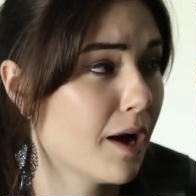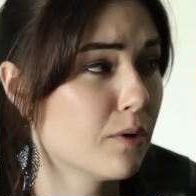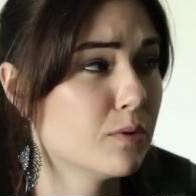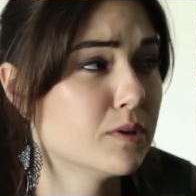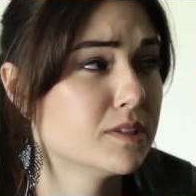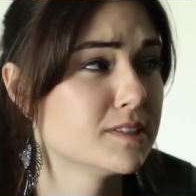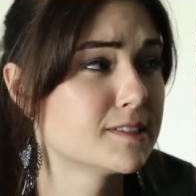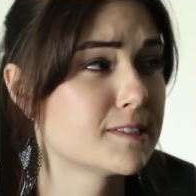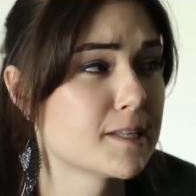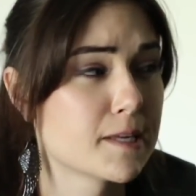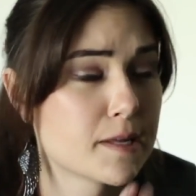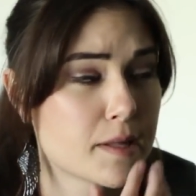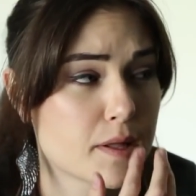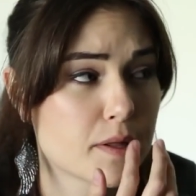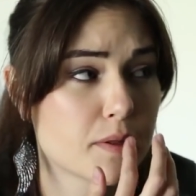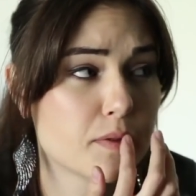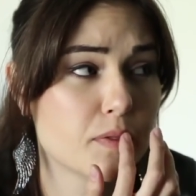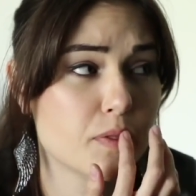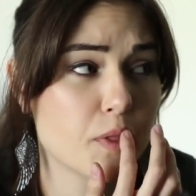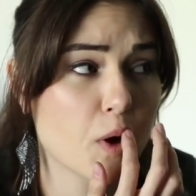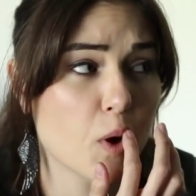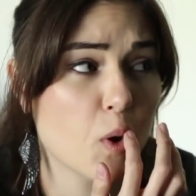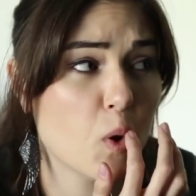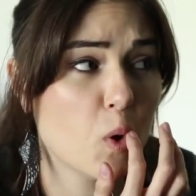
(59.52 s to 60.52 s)
I was
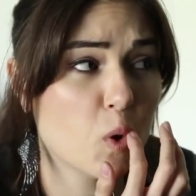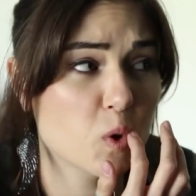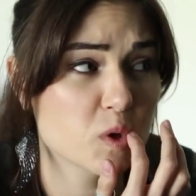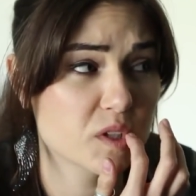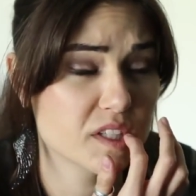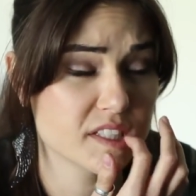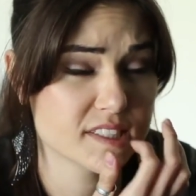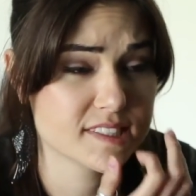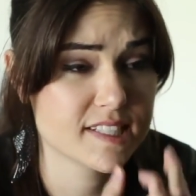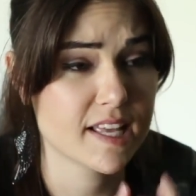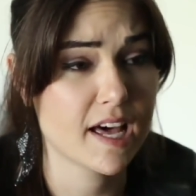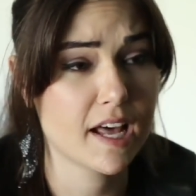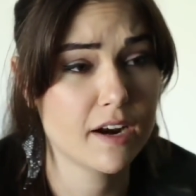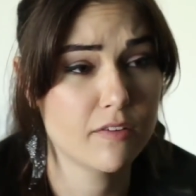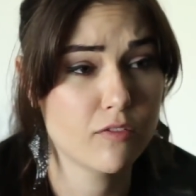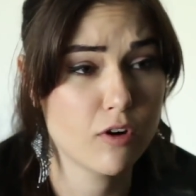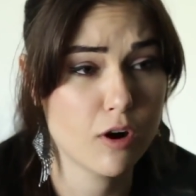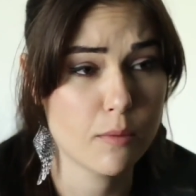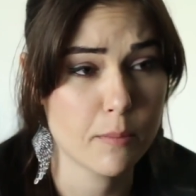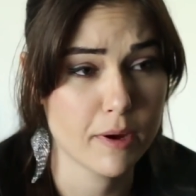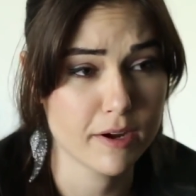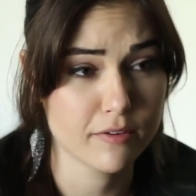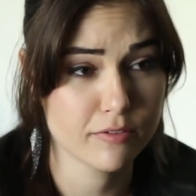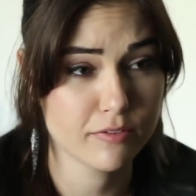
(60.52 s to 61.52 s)
the oldest out of
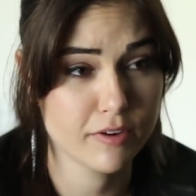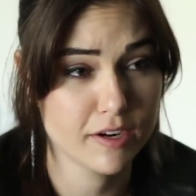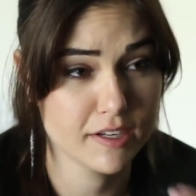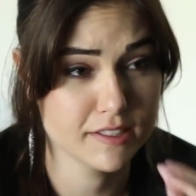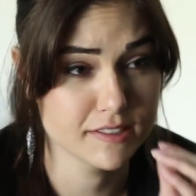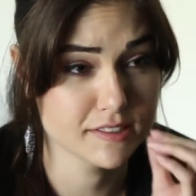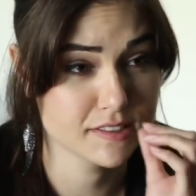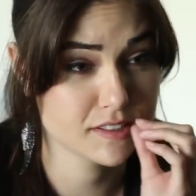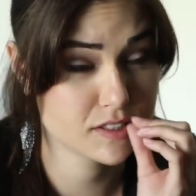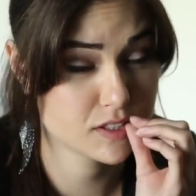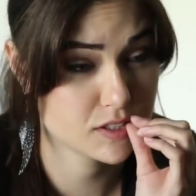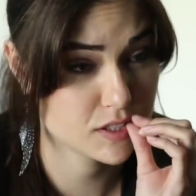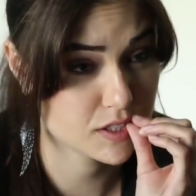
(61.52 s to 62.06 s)
all my friends